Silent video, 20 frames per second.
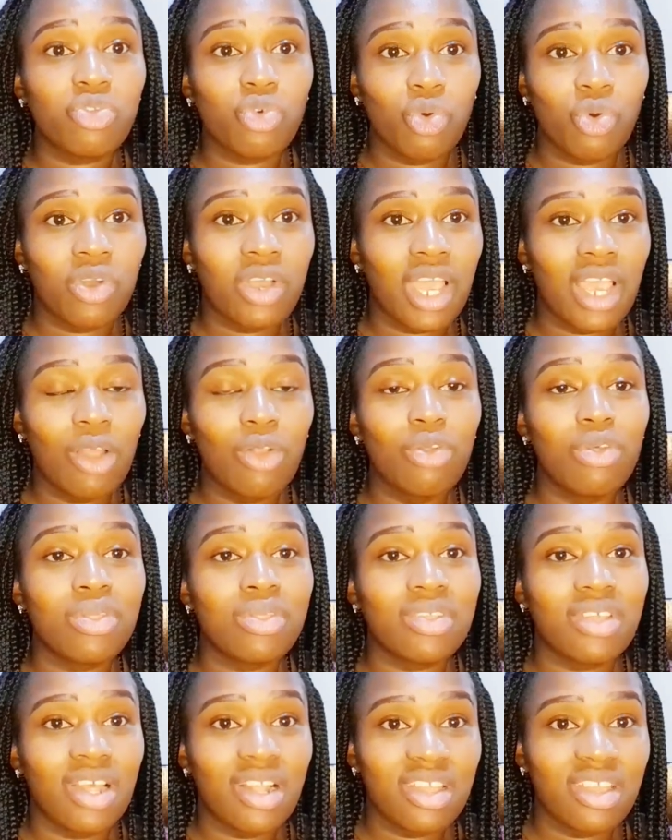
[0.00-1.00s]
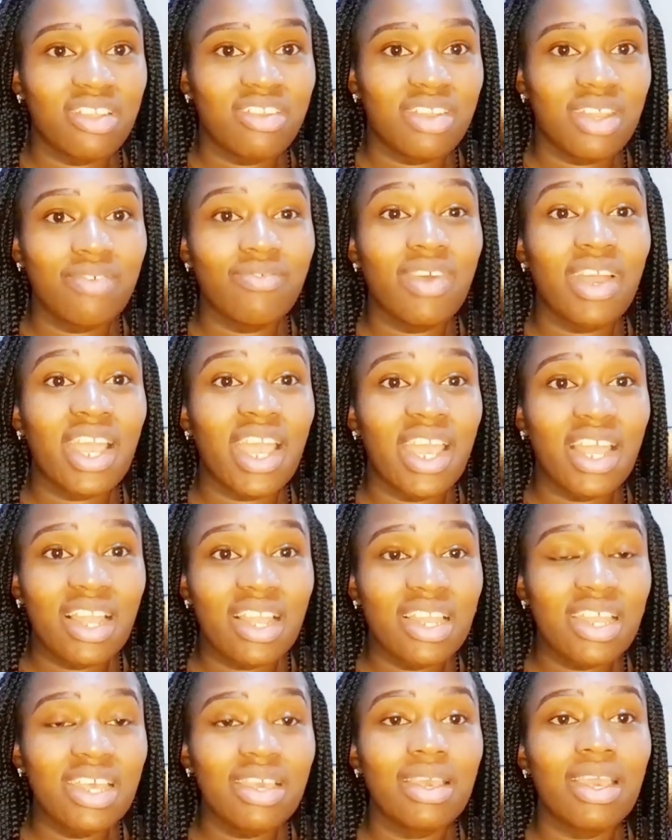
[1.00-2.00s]
talk. I always tell the driver,
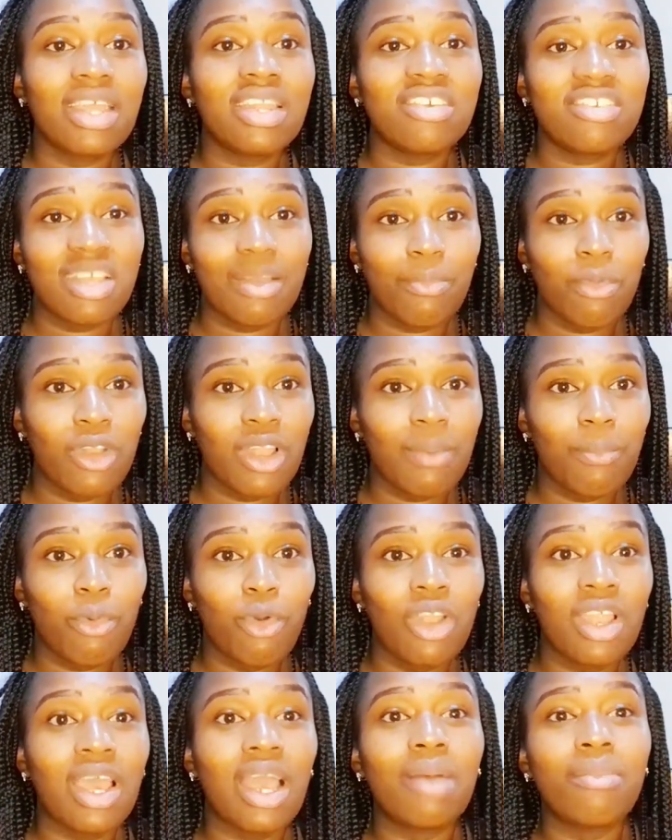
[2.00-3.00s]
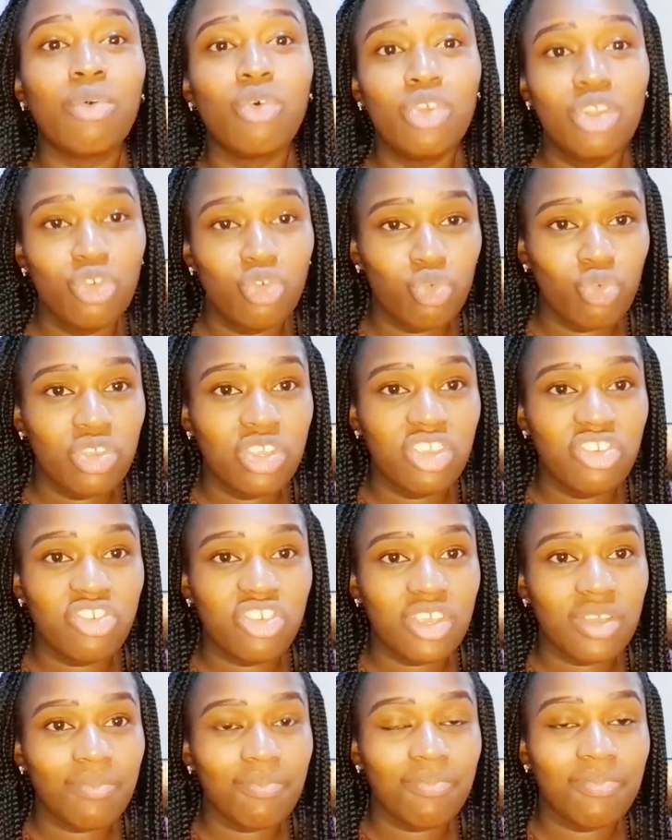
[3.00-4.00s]
kindly, endesha pole pole ama
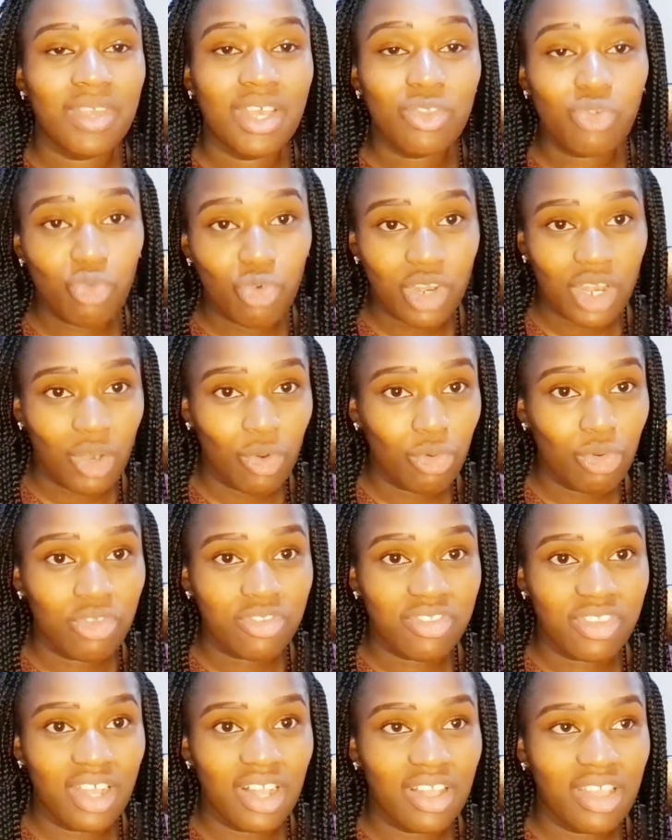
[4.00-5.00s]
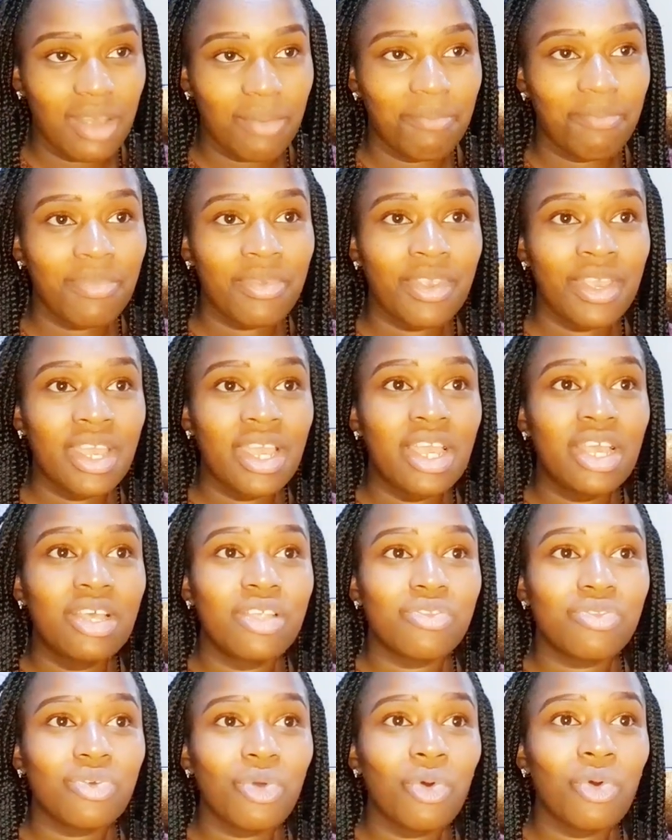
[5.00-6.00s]
unishukishe. That's what I always tell them.
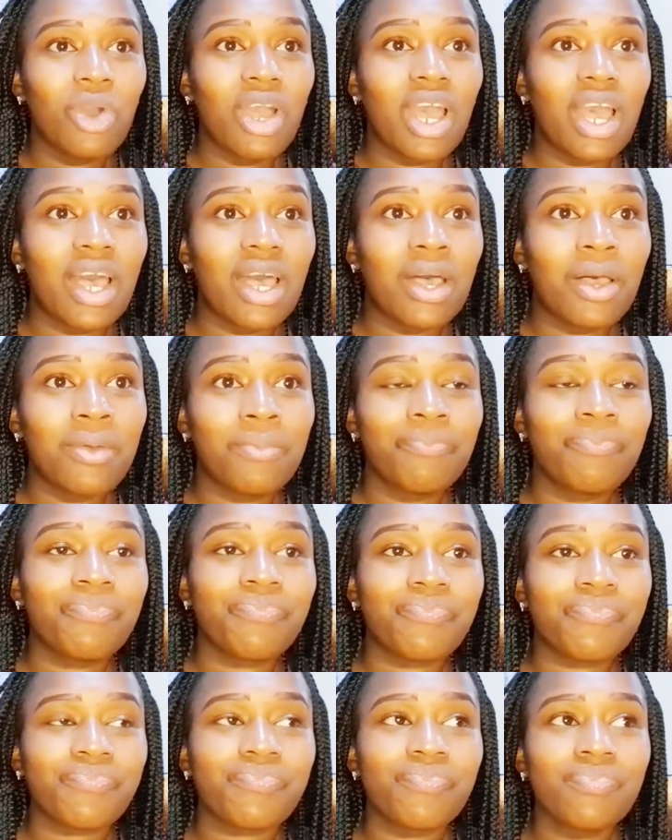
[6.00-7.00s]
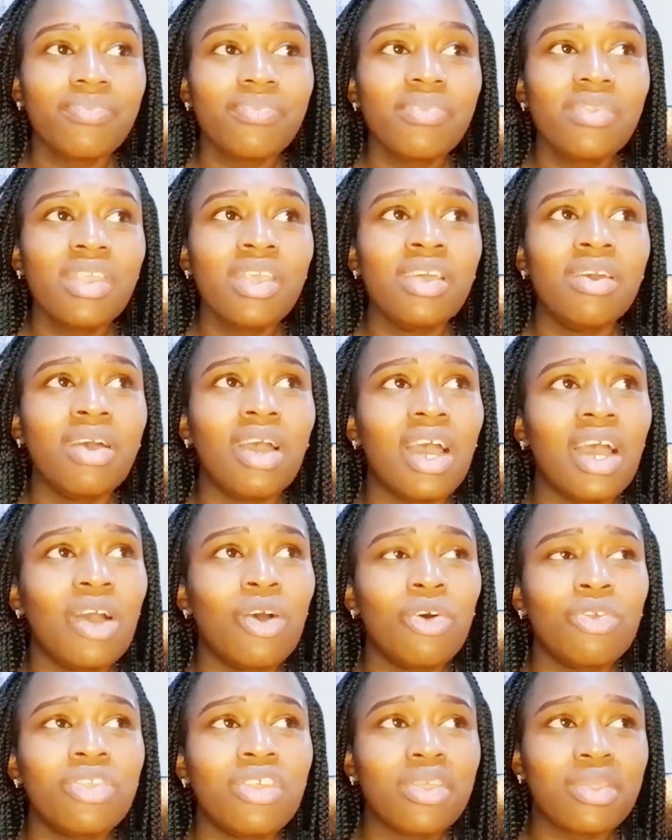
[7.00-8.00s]
So
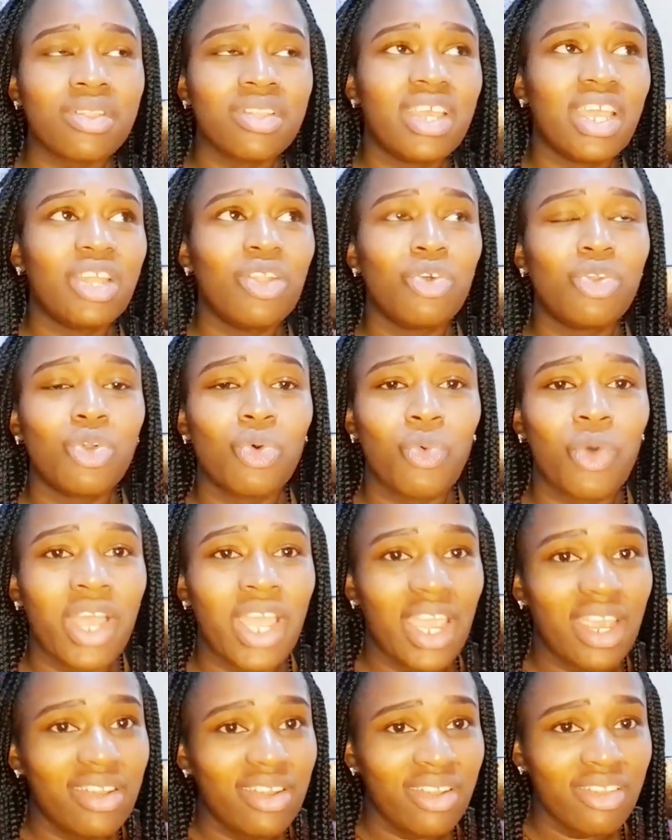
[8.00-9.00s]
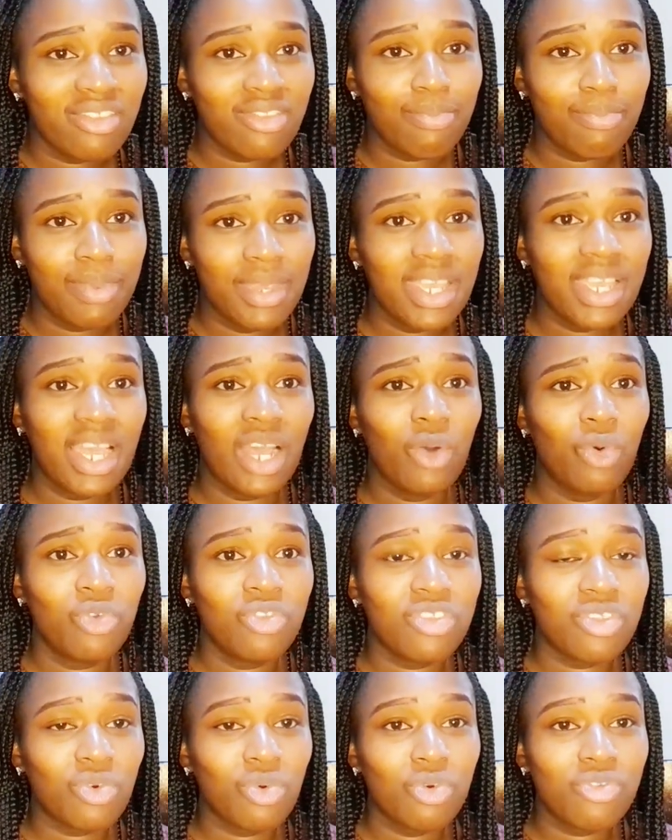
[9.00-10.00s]
on this day, I don't know why I didn't speak
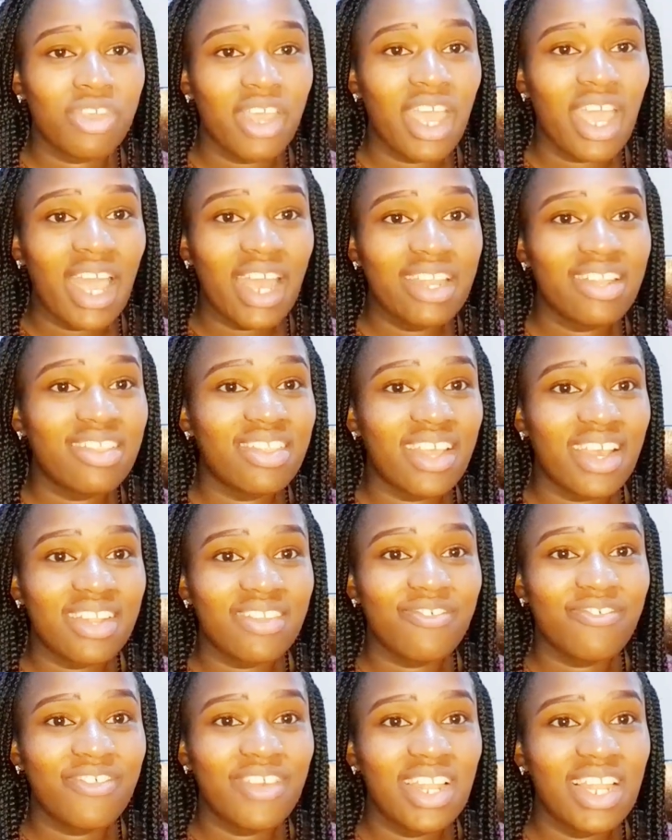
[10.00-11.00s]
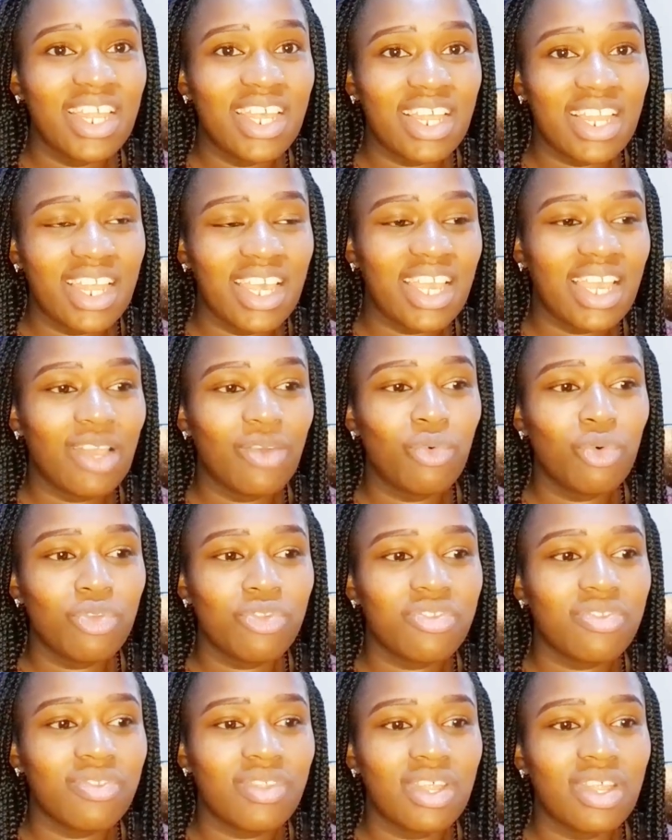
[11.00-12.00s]
out, because I had that feeling like I
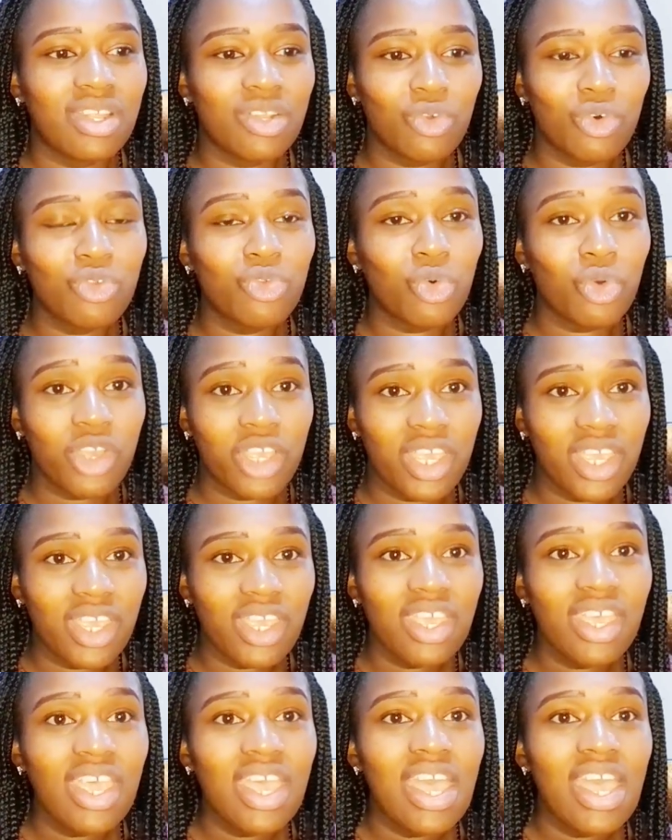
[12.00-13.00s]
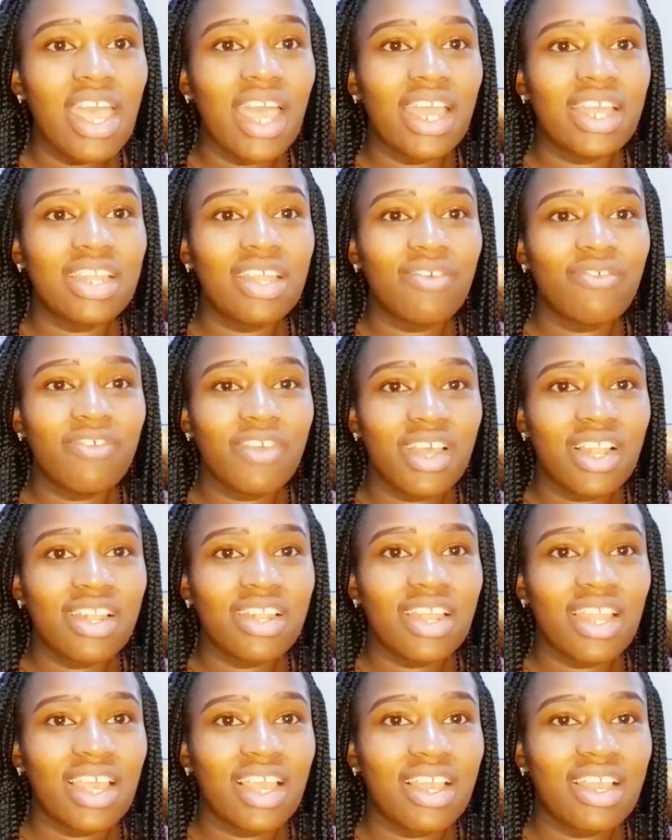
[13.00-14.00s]
was not okay, and I
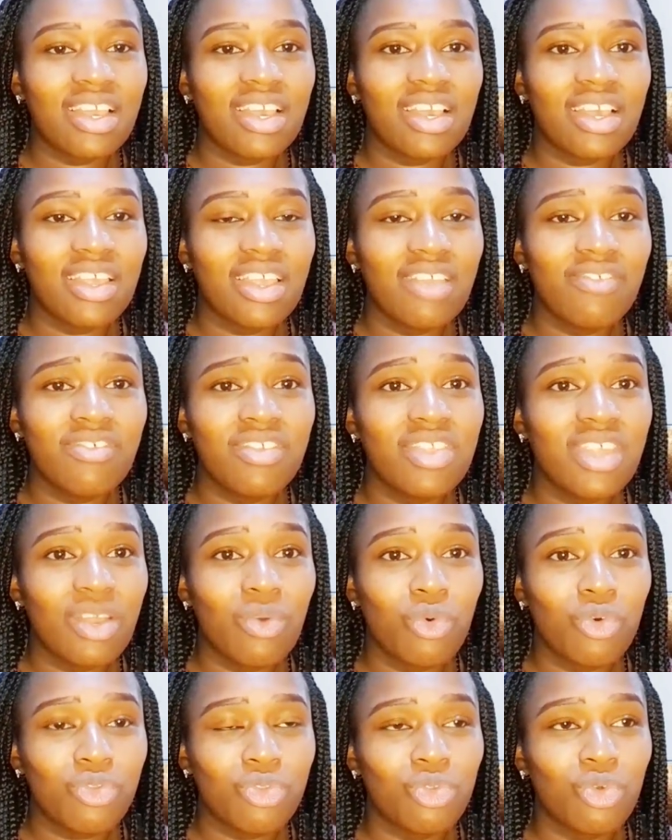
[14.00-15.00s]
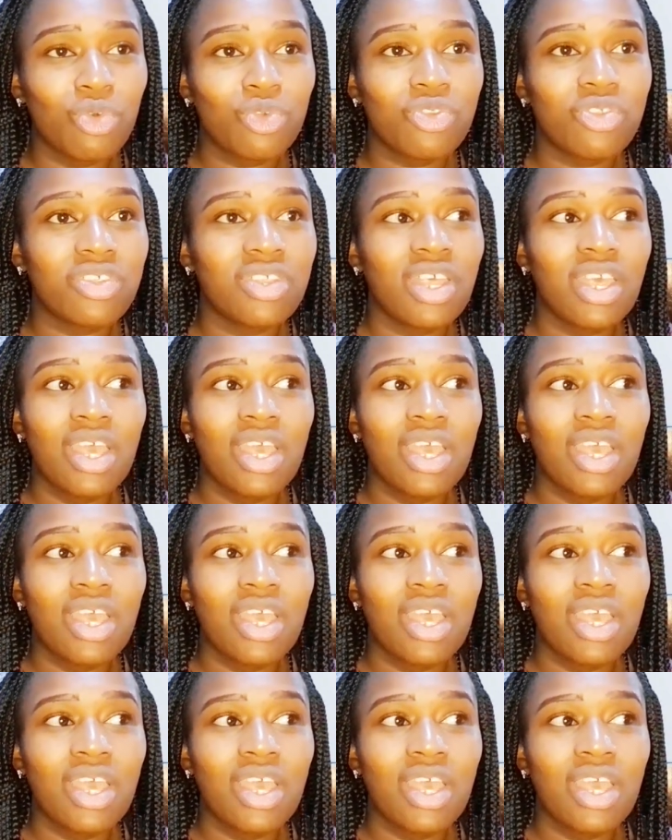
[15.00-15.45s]
felt like everything was not